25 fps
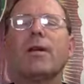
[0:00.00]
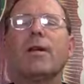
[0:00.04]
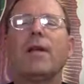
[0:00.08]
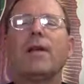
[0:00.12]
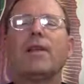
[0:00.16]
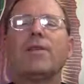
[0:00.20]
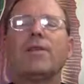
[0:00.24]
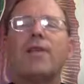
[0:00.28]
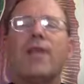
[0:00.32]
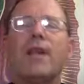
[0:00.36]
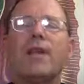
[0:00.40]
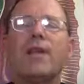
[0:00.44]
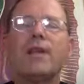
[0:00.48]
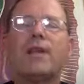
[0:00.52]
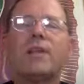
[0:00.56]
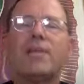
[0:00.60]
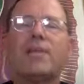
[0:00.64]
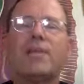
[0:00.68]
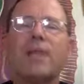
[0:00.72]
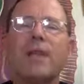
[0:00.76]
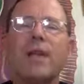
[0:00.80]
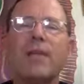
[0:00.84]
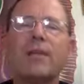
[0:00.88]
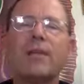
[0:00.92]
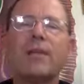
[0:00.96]
they say it's a
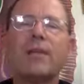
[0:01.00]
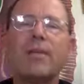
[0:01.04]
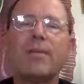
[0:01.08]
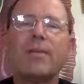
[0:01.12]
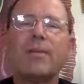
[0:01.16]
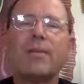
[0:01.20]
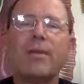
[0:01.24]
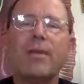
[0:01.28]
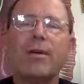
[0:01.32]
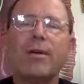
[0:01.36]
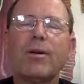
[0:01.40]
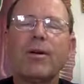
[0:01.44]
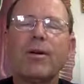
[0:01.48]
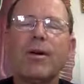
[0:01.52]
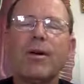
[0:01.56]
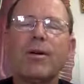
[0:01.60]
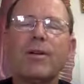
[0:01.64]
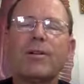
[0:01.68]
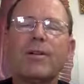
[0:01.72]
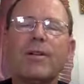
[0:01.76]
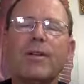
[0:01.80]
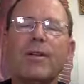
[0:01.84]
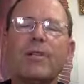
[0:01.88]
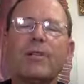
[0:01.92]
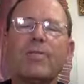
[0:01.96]
blessing
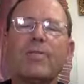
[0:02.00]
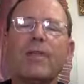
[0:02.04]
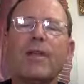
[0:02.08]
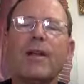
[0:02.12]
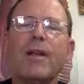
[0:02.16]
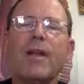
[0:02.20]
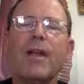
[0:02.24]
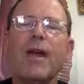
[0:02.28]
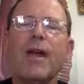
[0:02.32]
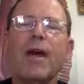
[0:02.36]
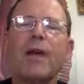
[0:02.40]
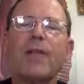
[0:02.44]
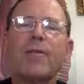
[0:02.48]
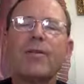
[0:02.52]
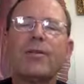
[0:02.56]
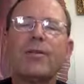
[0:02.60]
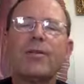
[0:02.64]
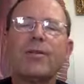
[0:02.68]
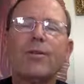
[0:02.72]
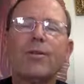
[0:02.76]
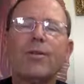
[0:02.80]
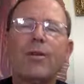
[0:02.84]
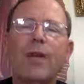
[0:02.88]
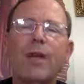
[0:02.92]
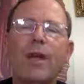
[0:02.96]
because it's been an
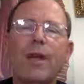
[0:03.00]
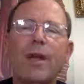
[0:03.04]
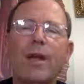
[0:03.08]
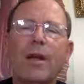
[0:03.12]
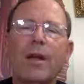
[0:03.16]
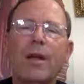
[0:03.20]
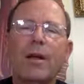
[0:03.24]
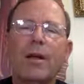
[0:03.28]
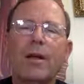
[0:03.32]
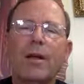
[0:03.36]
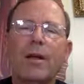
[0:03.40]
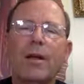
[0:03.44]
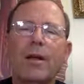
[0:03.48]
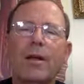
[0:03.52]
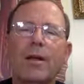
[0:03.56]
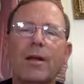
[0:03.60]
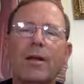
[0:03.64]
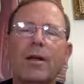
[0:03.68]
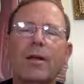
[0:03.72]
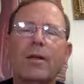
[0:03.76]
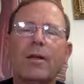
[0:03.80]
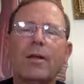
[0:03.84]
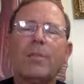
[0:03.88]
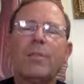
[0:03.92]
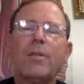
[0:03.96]
opportunity
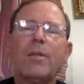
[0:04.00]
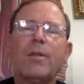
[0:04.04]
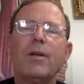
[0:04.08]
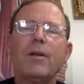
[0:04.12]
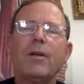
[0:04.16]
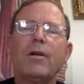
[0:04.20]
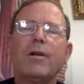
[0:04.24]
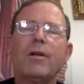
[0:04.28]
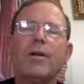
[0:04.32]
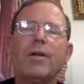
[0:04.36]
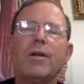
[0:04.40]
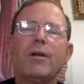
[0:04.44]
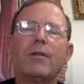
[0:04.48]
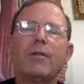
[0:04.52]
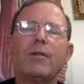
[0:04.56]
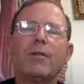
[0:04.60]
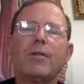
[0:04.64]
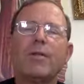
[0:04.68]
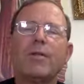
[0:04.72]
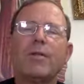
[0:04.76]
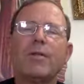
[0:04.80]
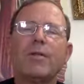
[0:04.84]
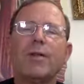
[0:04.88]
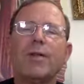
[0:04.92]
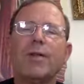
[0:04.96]

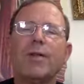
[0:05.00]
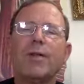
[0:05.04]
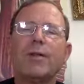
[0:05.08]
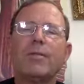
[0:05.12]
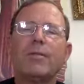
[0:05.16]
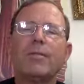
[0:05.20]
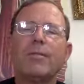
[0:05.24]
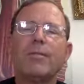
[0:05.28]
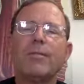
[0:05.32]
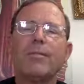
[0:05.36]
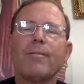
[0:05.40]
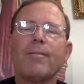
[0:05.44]
because of the